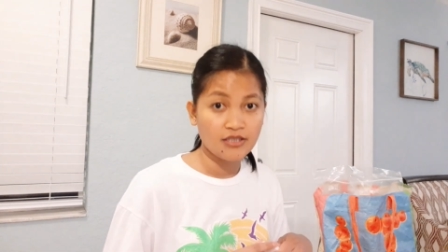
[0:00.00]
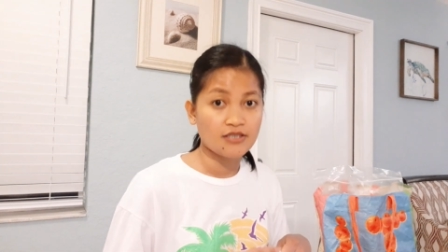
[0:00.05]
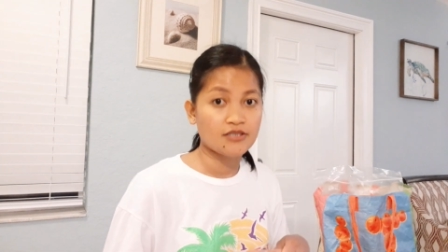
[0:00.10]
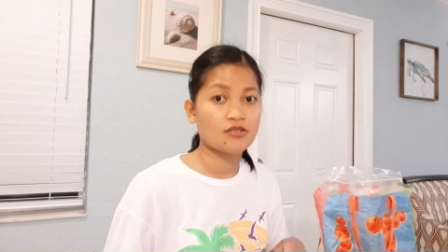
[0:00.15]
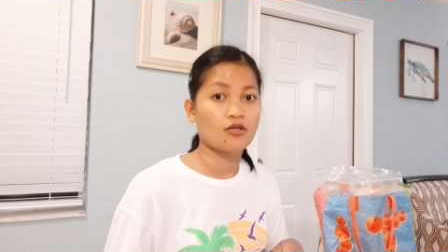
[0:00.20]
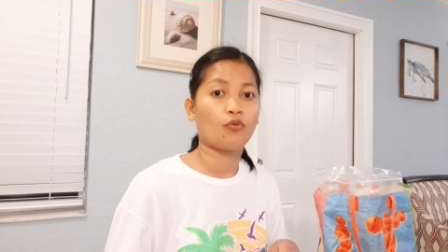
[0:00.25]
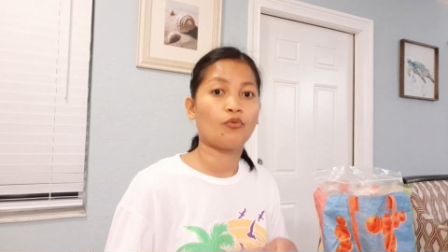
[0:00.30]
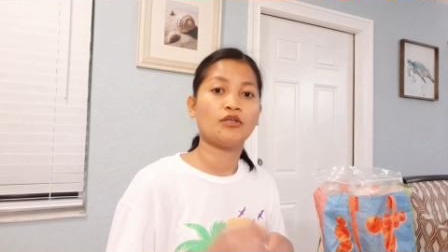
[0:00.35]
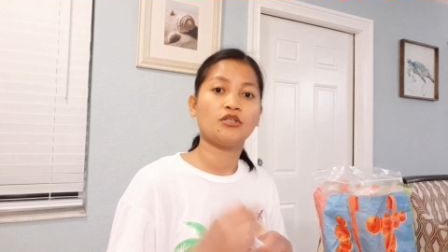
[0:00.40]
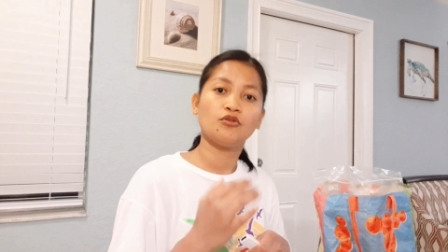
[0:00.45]

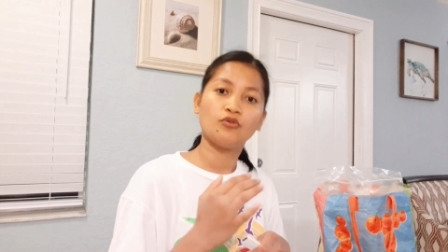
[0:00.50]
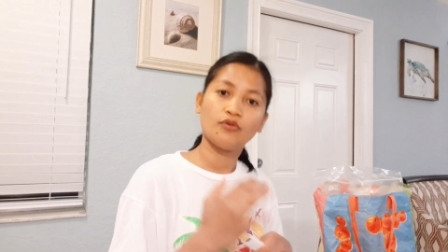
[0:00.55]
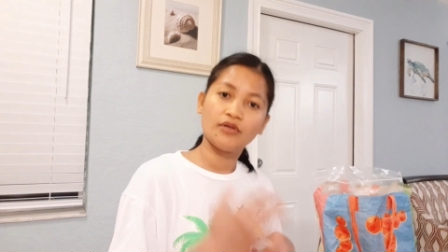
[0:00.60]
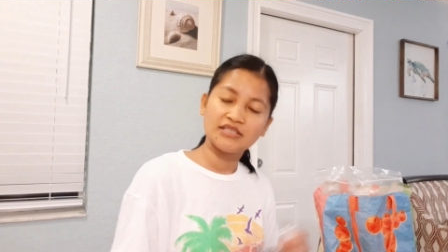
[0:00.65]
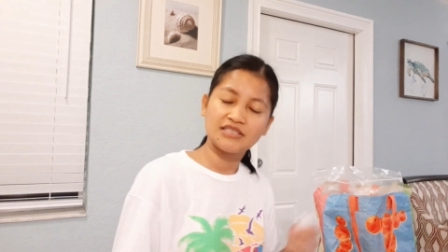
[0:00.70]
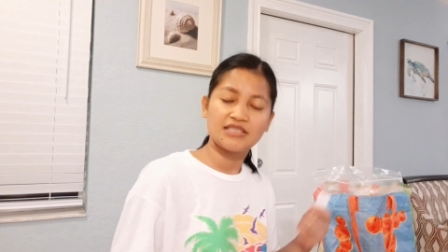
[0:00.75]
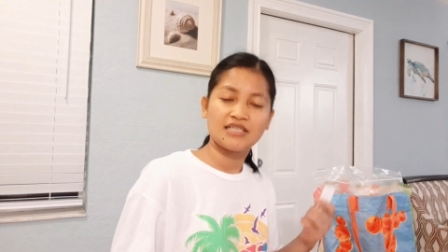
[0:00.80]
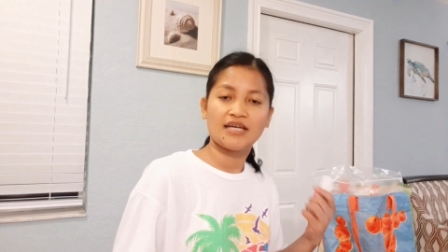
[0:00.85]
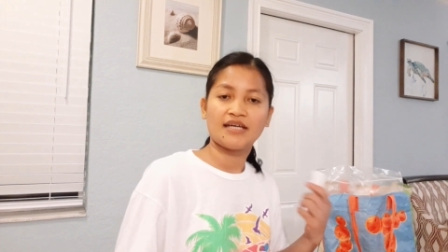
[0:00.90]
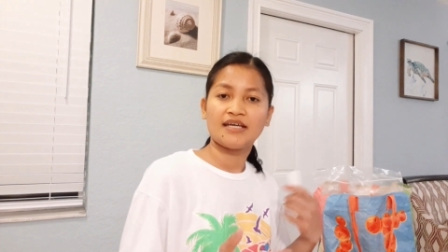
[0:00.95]
So when
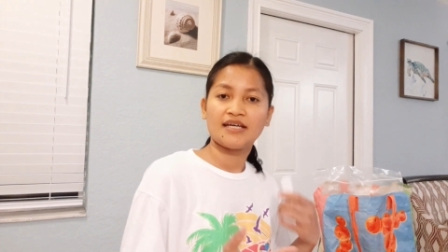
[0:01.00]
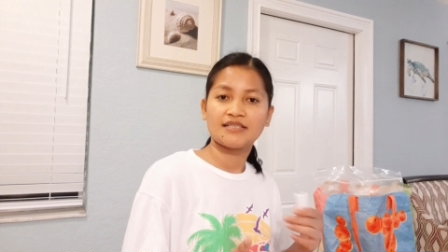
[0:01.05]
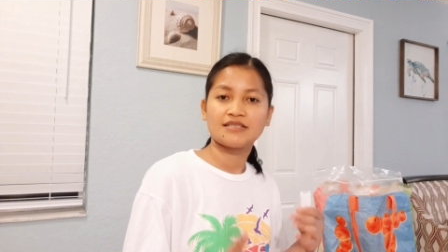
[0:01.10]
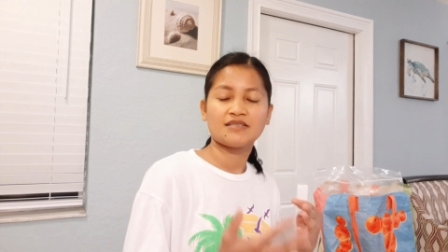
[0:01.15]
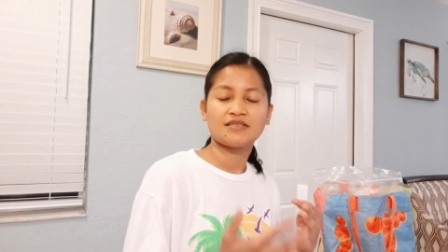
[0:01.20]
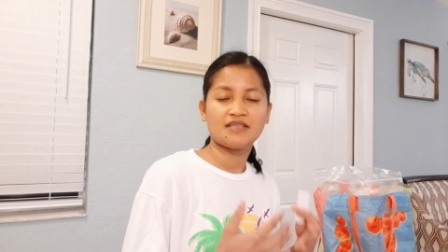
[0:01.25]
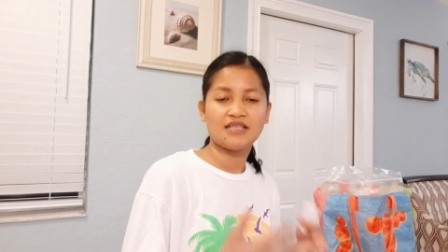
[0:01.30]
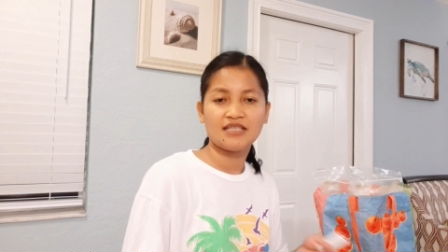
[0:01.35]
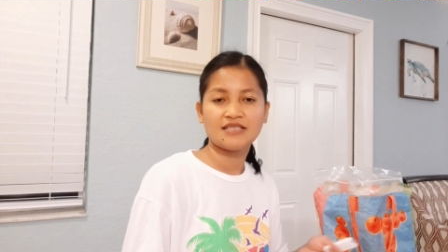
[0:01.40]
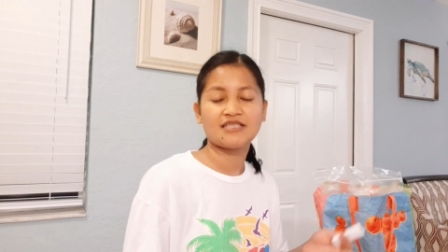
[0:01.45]

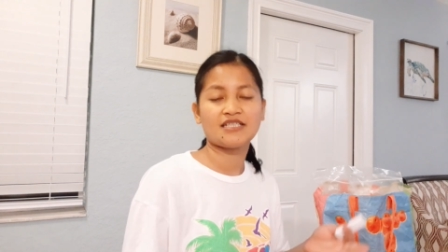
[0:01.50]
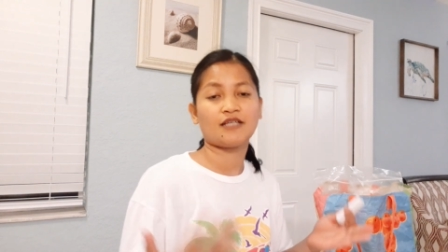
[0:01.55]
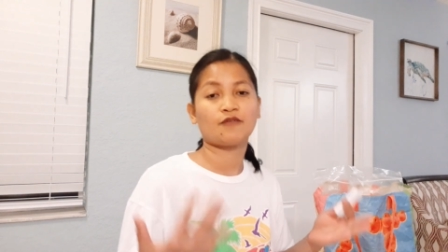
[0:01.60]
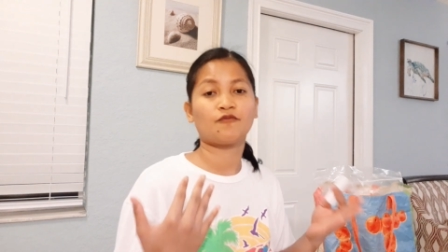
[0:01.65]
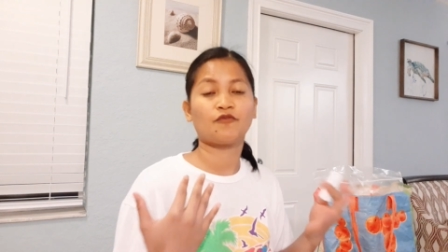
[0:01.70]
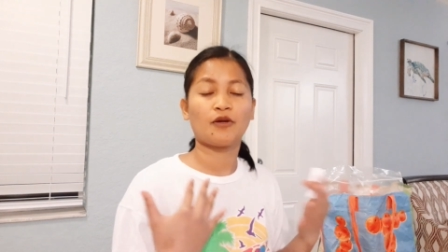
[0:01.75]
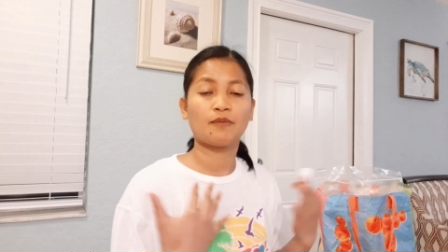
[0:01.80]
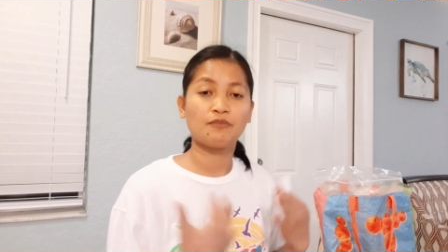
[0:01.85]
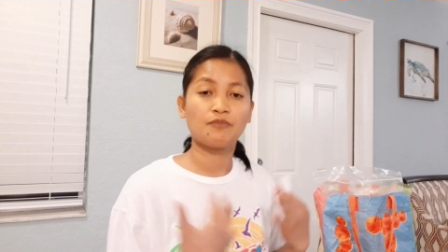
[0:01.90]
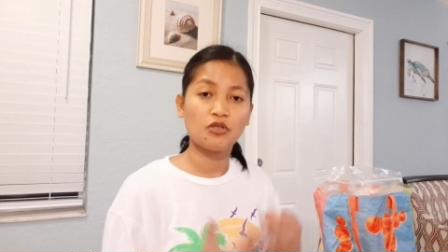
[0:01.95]
USCIS needs it
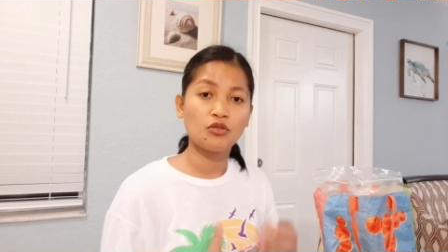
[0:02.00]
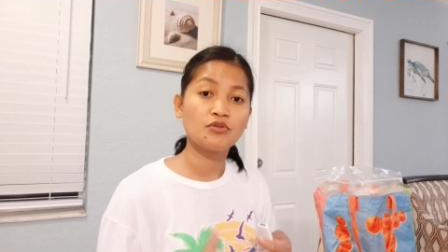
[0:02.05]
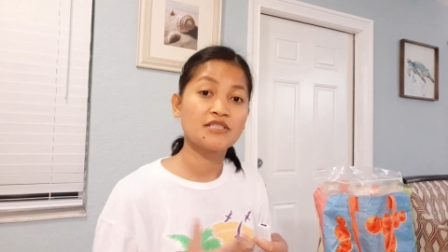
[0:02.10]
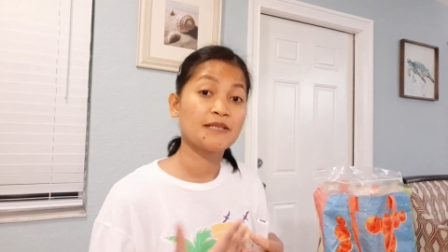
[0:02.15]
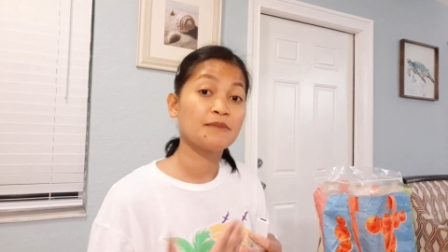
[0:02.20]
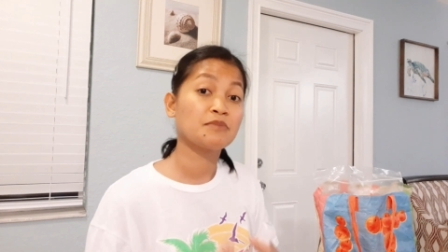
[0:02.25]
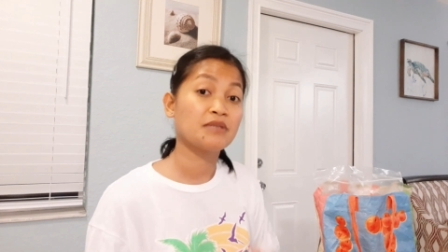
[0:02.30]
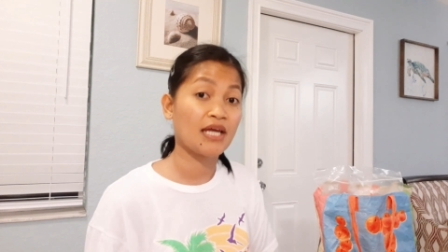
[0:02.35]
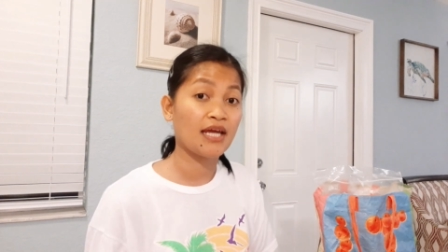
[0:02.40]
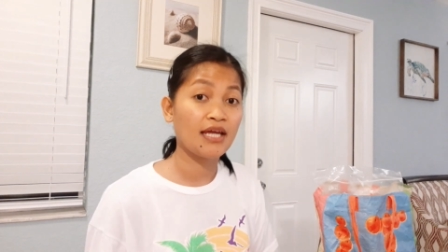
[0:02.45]
from you
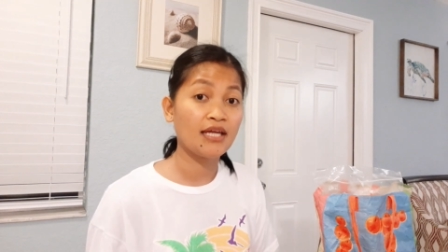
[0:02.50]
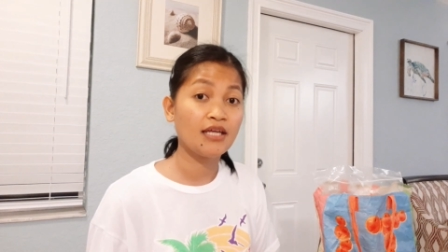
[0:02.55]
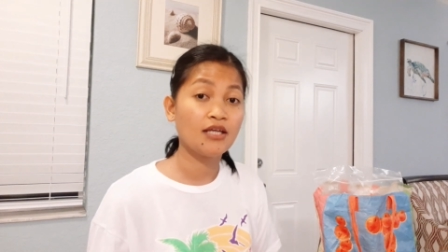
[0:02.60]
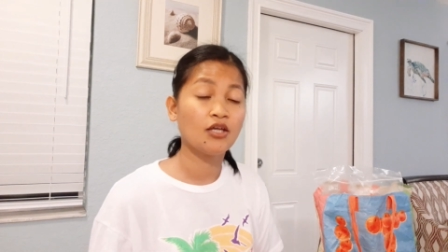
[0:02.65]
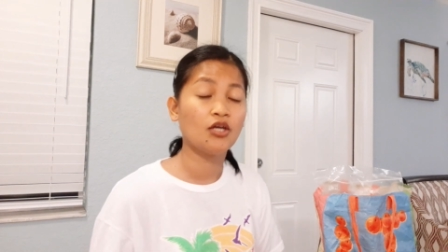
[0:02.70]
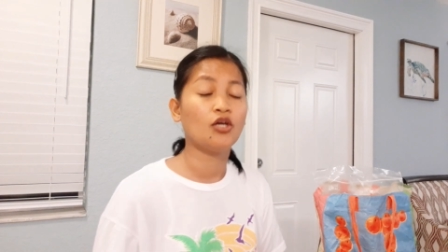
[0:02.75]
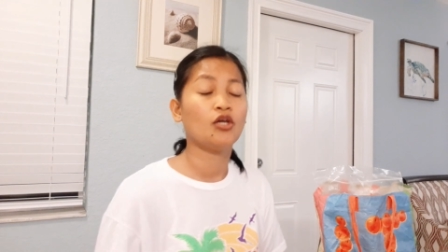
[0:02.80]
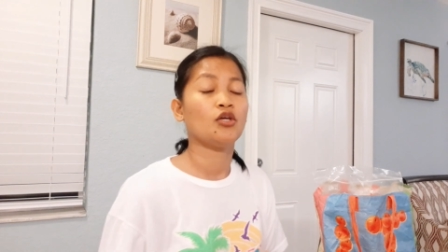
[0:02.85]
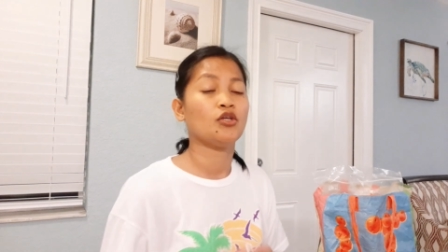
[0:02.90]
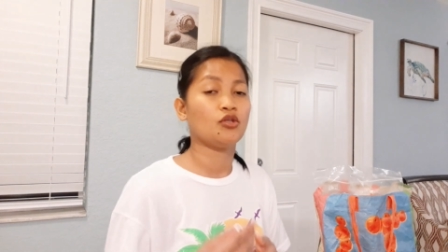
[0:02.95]
someday,